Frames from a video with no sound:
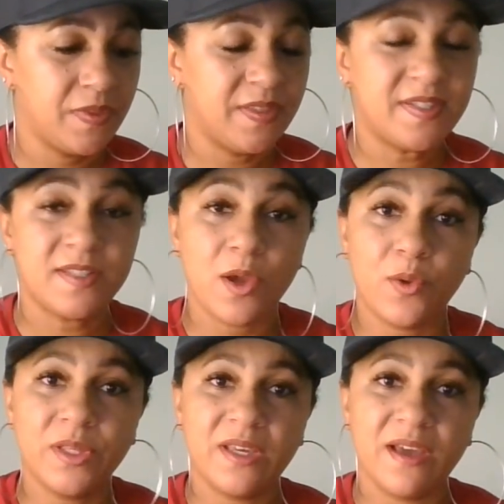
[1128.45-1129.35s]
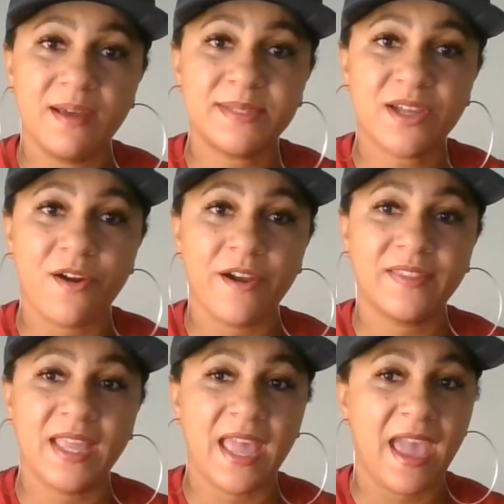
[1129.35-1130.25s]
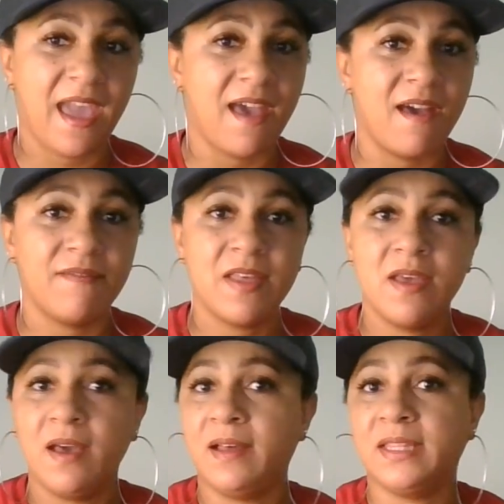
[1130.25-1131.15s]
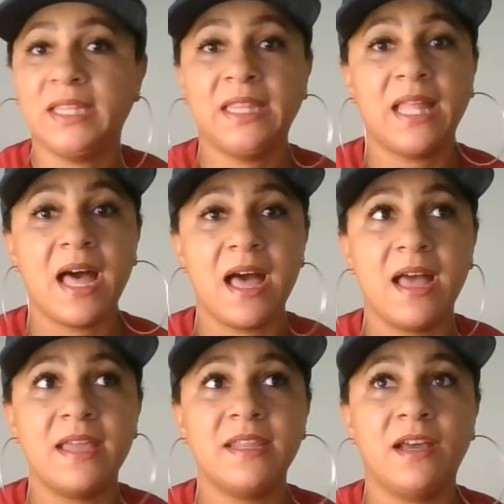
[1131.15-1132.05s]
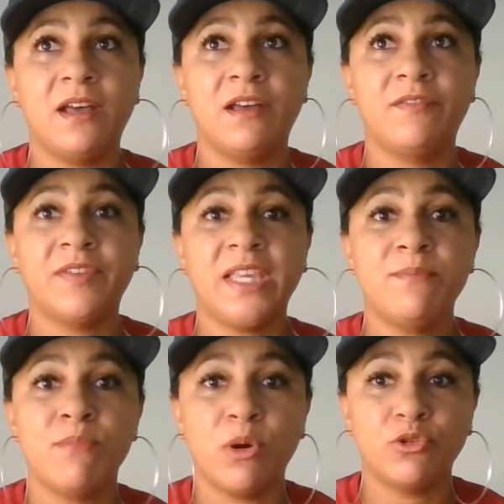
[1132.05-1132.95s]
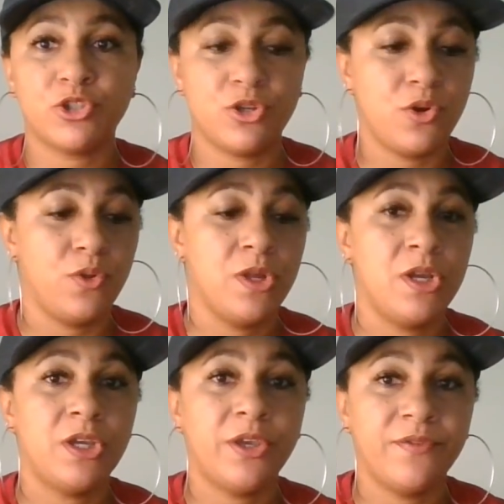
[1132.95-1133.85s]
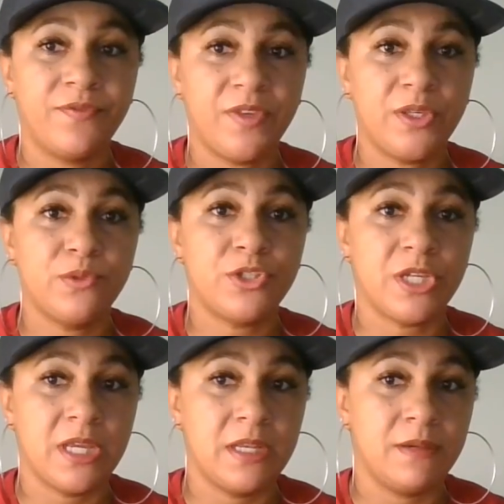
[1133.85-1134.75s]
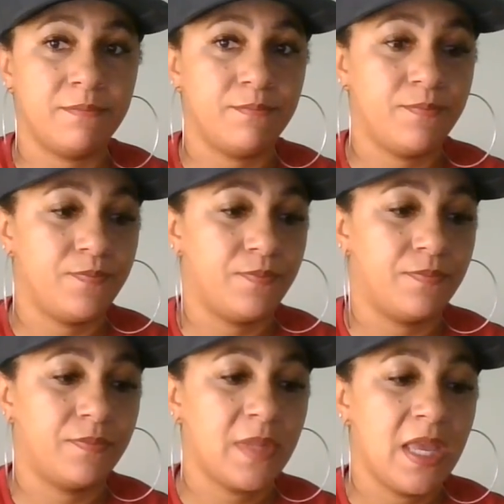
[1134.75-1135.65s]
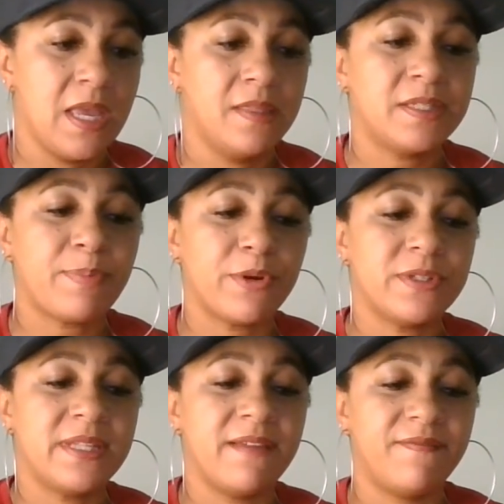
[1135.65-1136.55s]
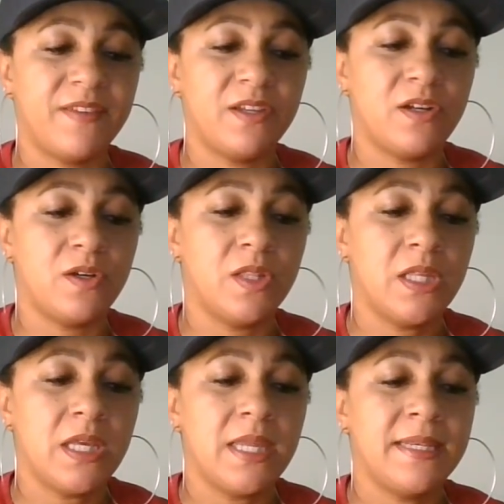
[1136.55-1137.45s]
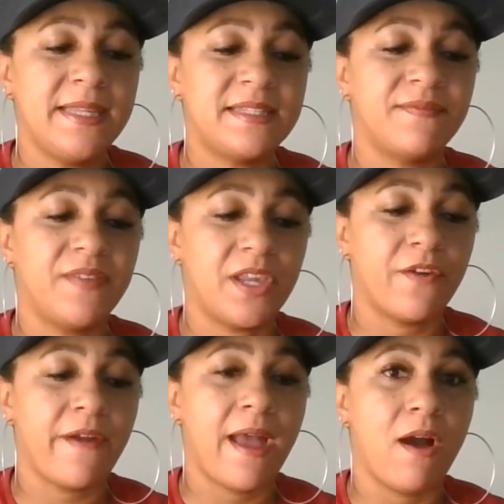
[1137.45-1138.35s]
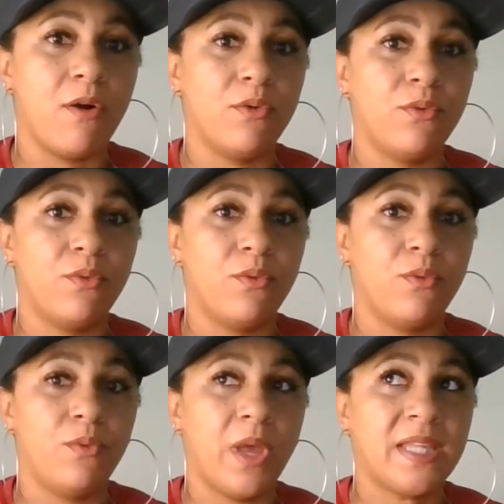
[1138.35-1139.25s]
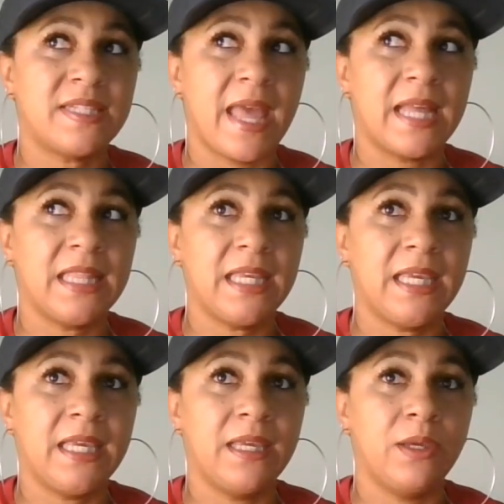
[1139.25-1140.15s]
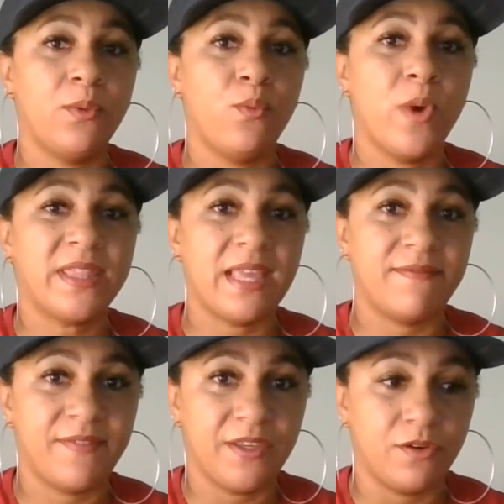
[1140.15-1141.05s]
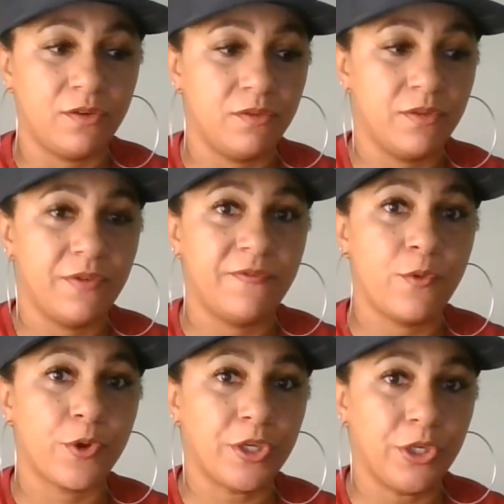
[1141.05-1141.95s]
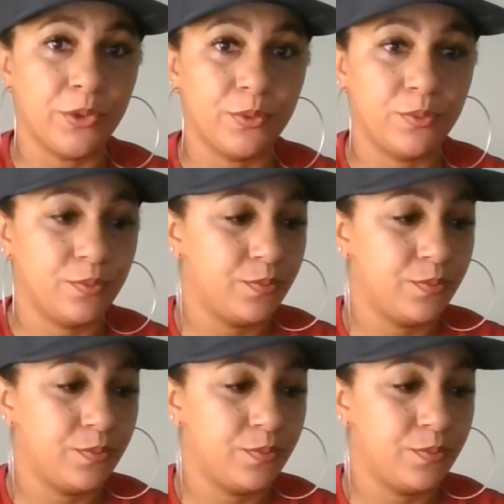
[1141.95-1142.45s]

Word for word: This is the only cups card they have. A lot of emotional confusion. This person I feel needs to figure out exactly what they feel for you.